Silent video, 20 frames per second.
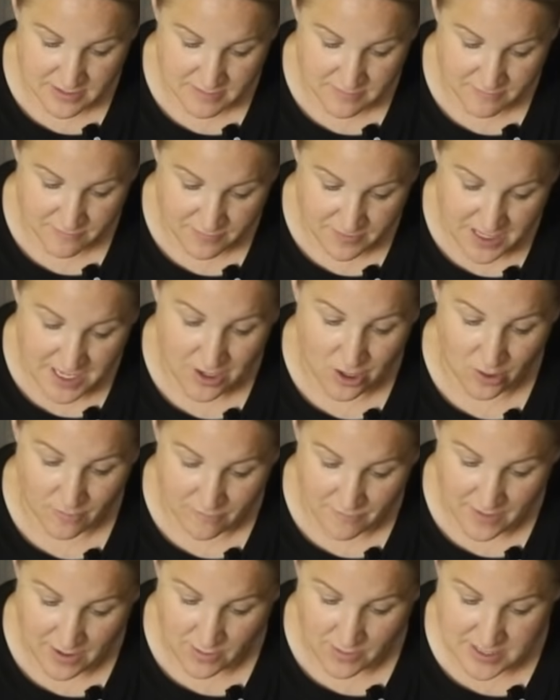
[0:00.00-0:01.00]
that are
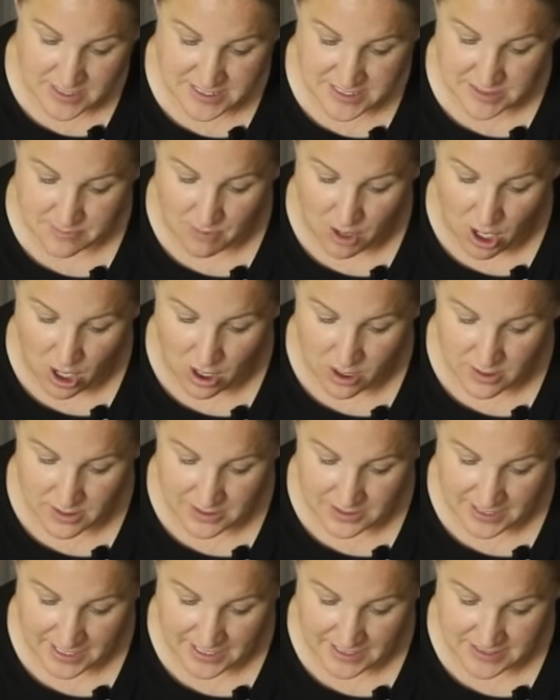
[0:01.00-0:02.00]
very
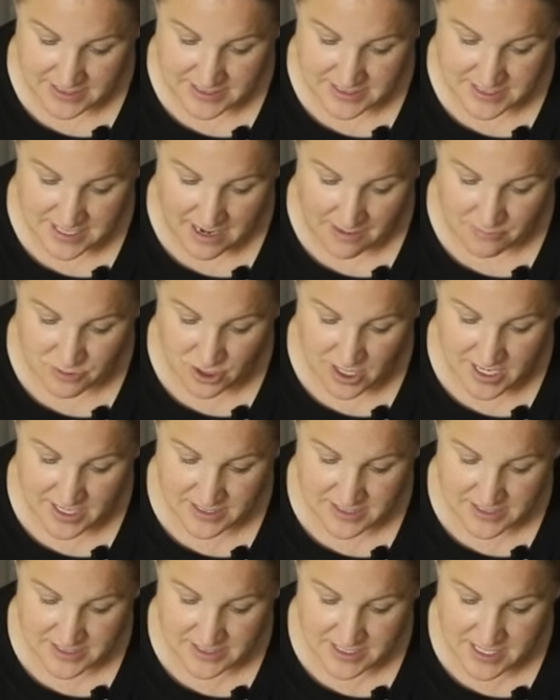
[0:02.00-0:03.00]
small, like a
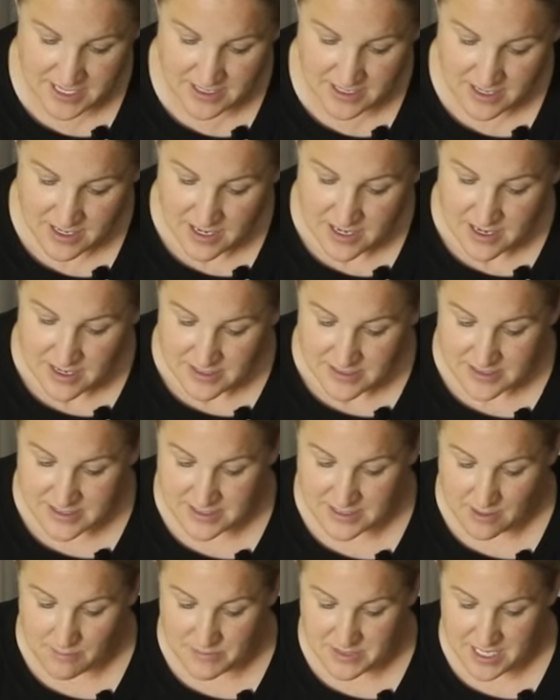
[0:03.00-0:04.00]
snapdragon seed,
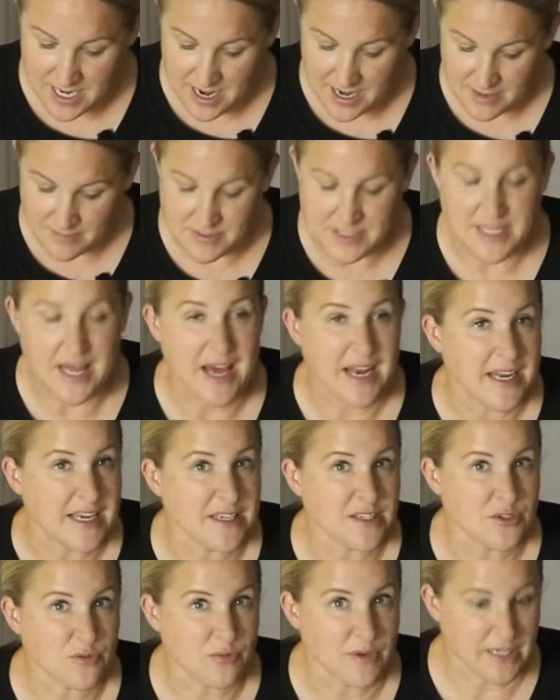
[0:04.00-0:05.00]
sometimes that
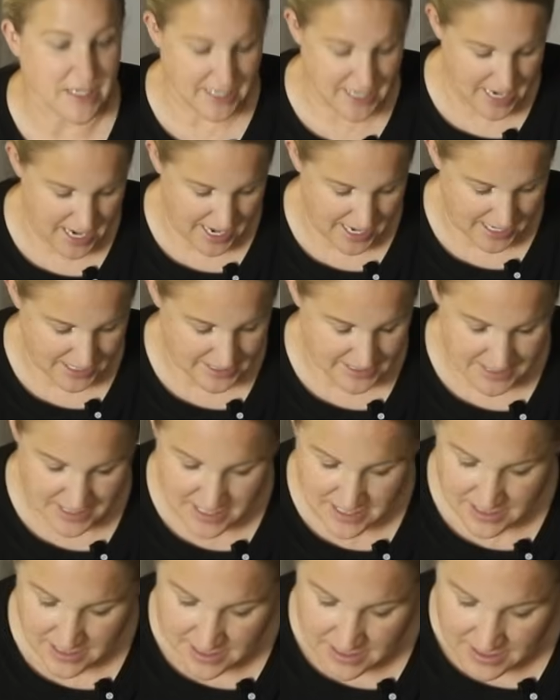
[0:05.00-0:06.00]
is really
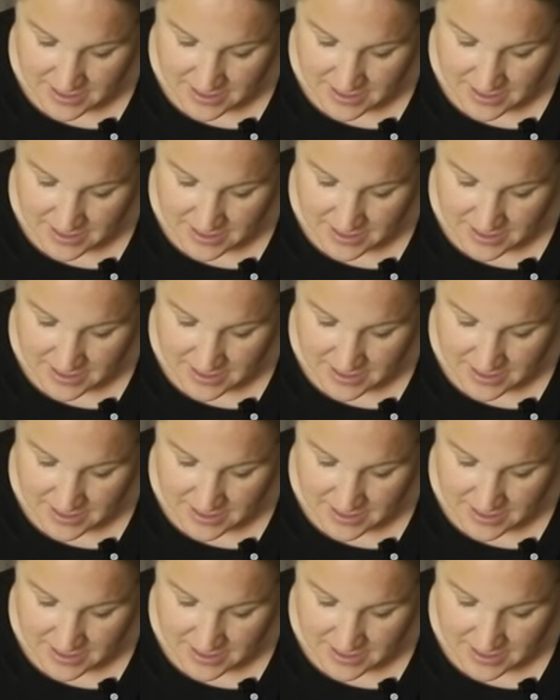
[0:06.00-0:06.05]
handy.